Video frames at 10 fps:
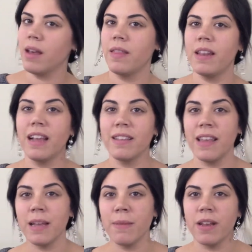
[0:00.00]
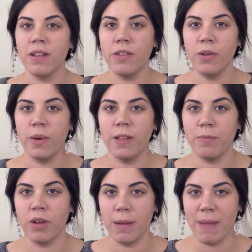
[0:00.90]
The next thing I'm going to do is
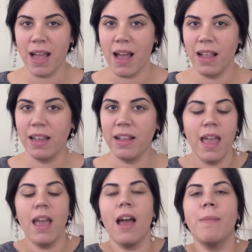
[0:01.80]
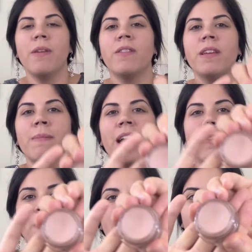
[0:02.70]
prime my eyelids. I'm using
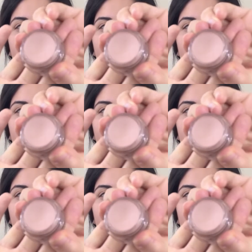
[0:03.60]
MAC's Paint